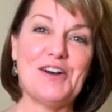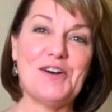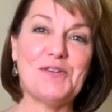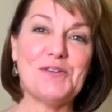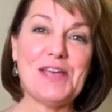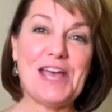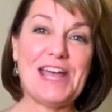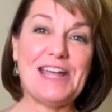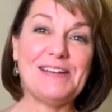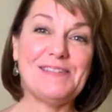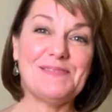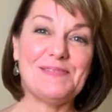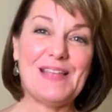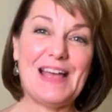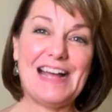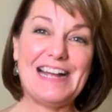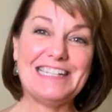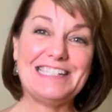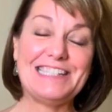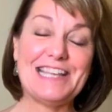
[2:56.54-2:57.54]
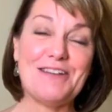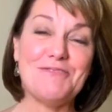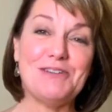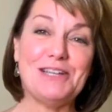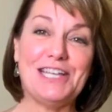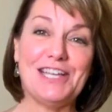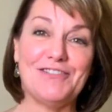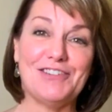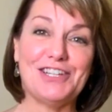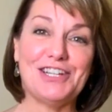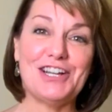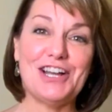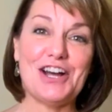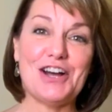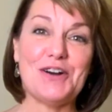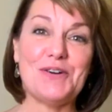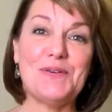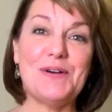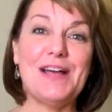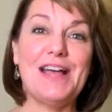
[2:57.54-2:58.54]
Okay, I say we give it a
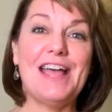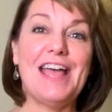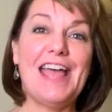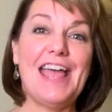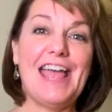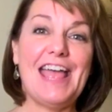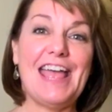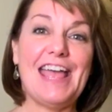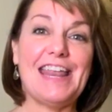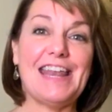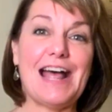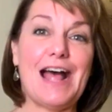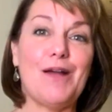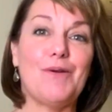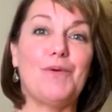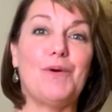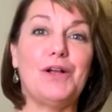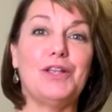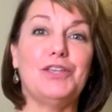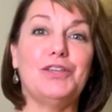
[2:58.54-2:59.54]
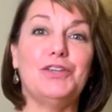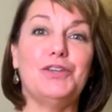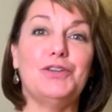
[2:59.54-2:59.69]
go, and I want